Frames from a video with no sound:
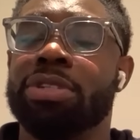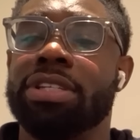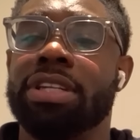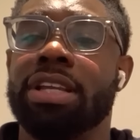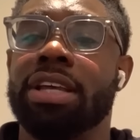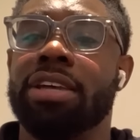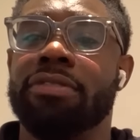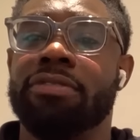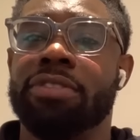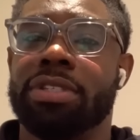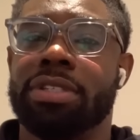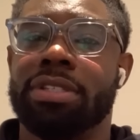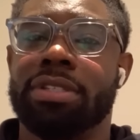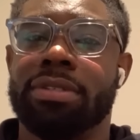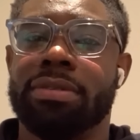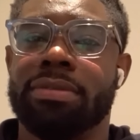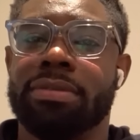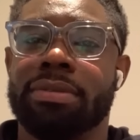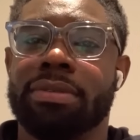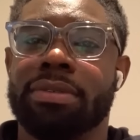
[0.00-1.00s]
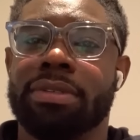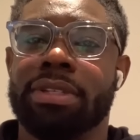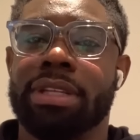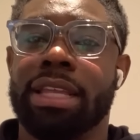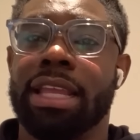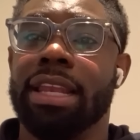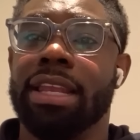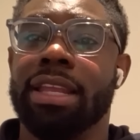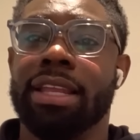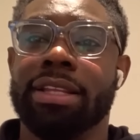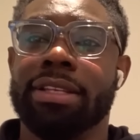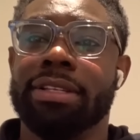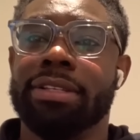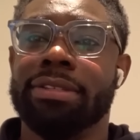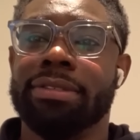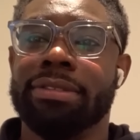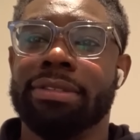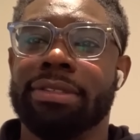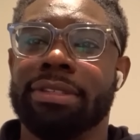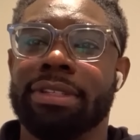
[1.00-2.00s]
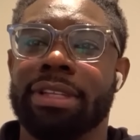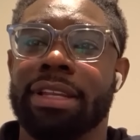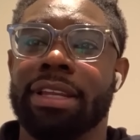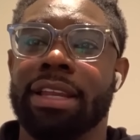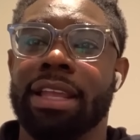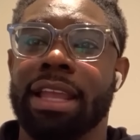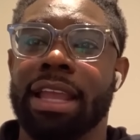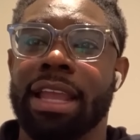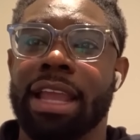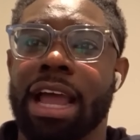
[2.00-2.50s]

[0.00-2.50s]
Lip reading: nervous, Kylian, didn't it?